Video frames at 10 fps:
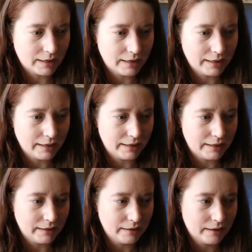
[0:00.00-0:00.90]

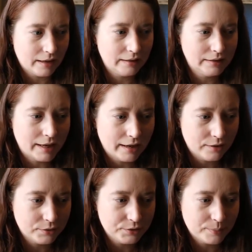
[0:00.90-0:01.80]
I
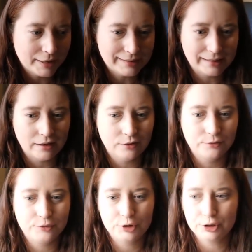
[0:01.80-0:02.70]
allowed
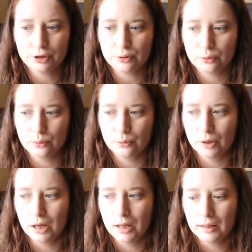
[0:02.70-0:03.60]
myself to